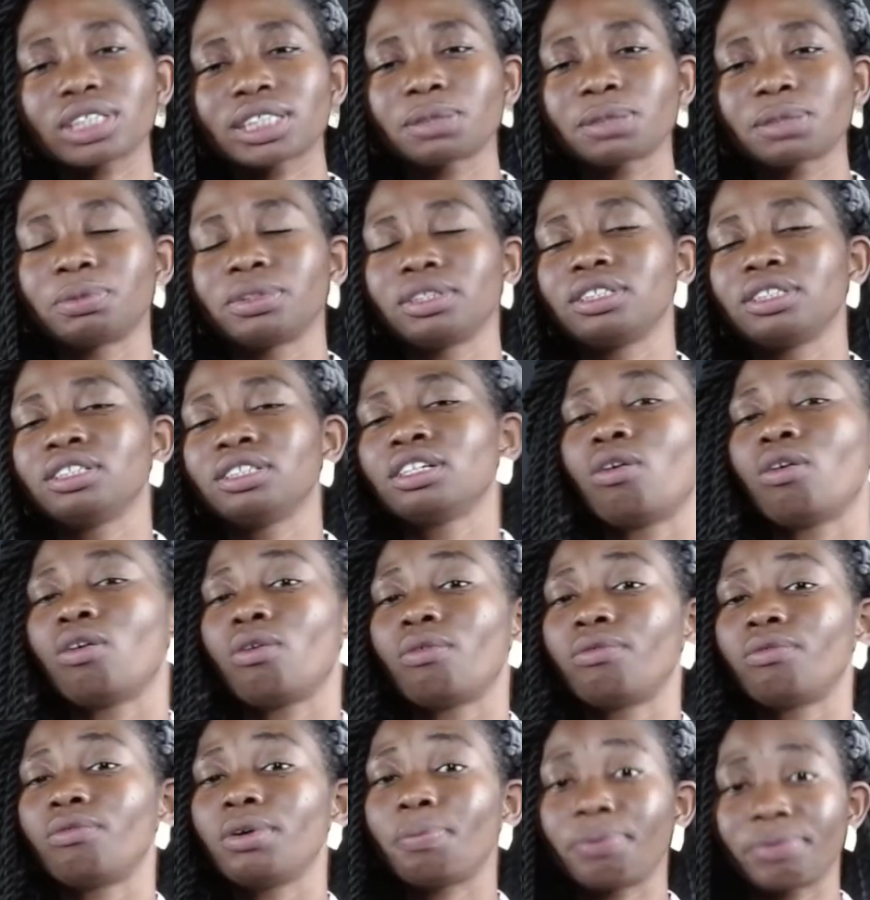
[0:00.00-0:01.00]
be
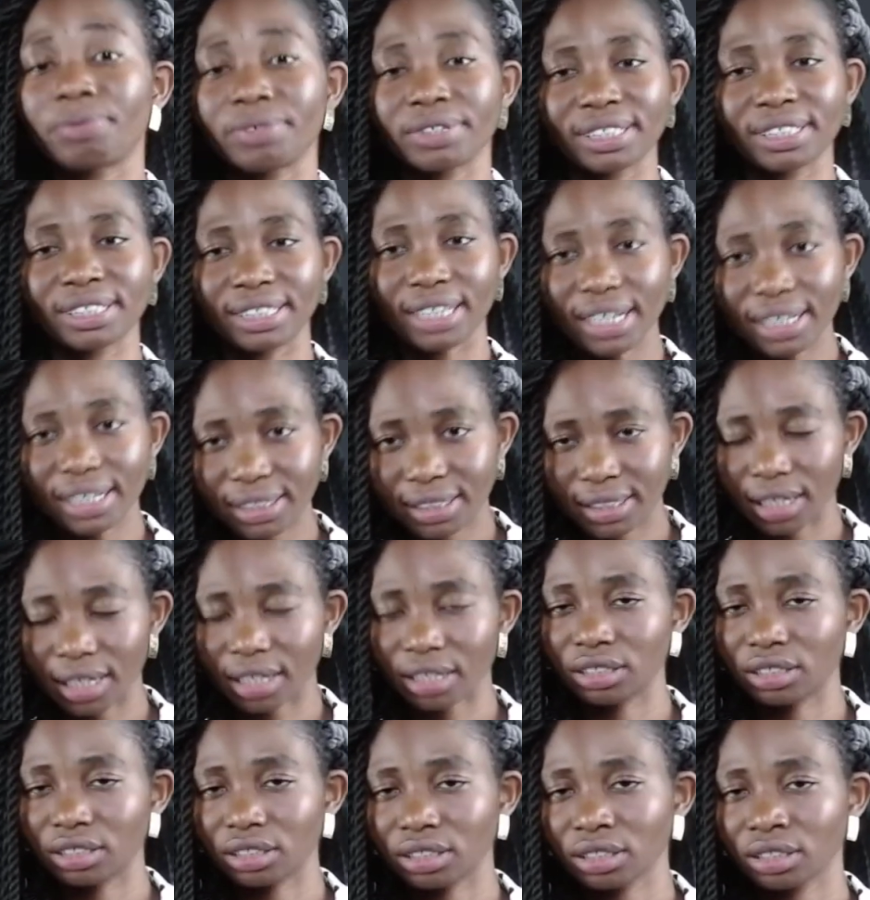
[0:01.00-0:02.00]
represented
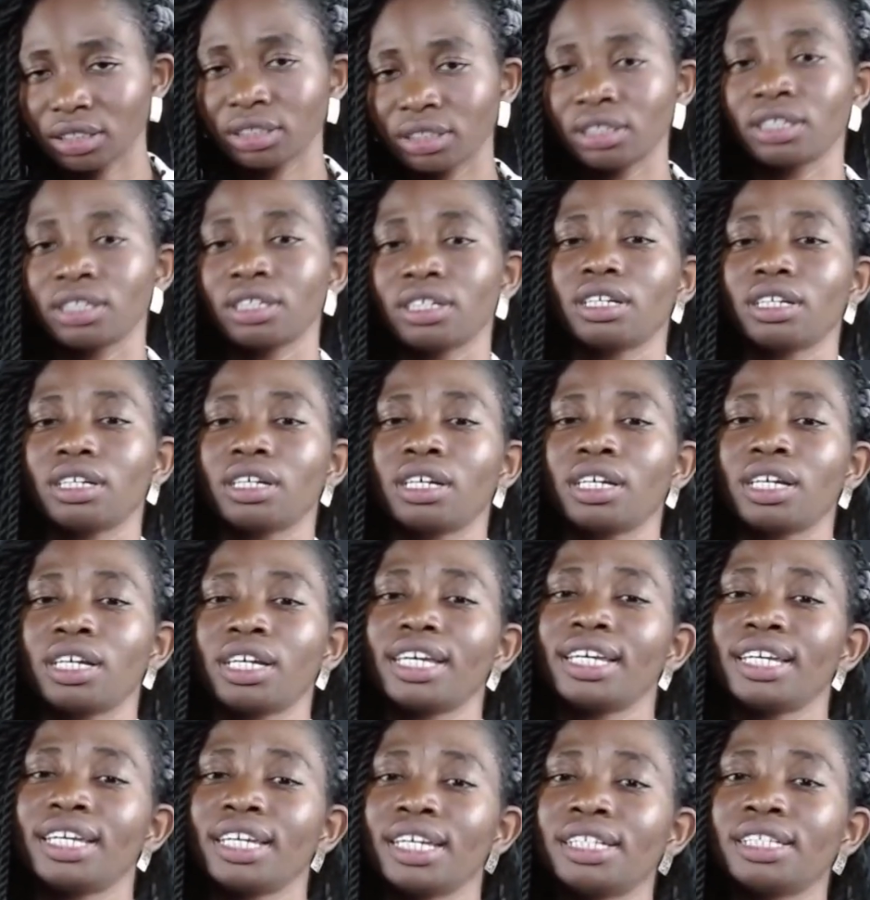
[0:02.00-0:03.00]

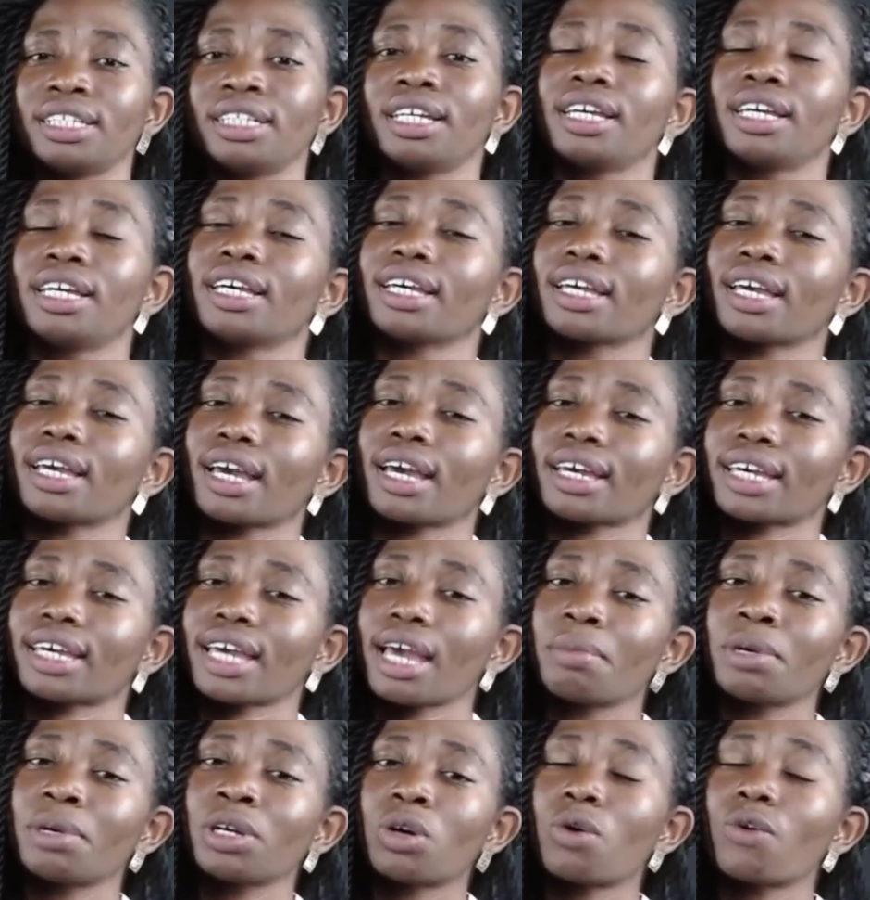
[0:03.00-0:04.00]
in
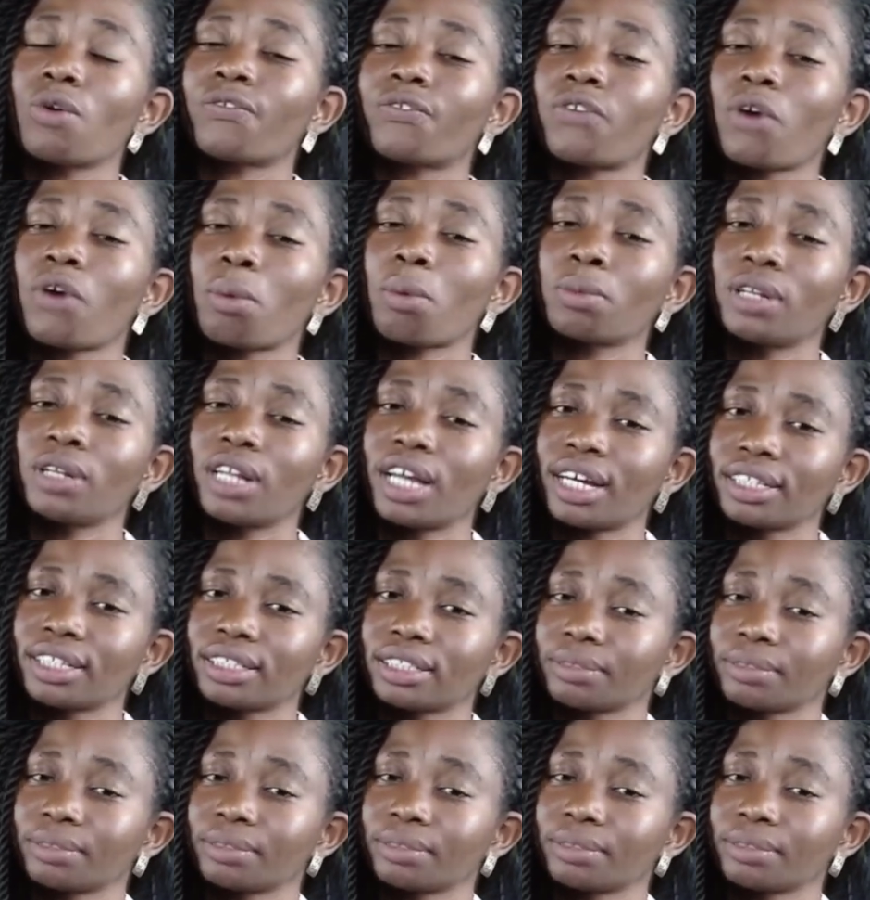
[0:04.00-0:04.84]
chemical formulas.